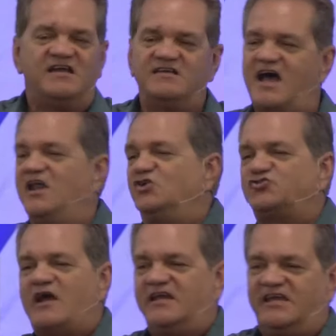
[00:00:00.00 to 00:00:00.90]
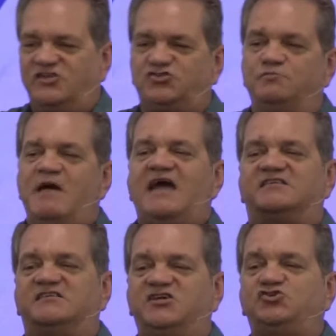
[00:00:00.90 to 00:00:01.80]
not try to get you back
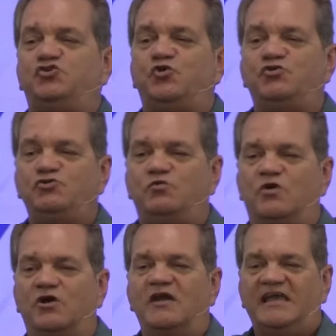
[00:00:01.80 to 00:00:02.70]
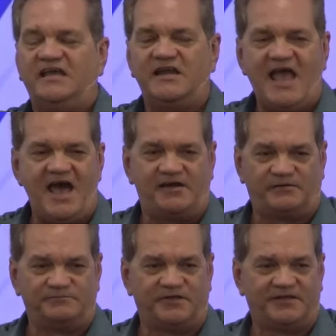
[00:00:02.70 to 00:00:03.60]
to teach you who you were in
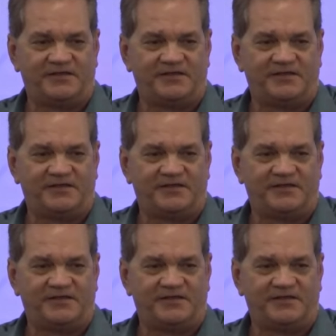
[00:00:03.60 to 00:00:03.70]
Adam.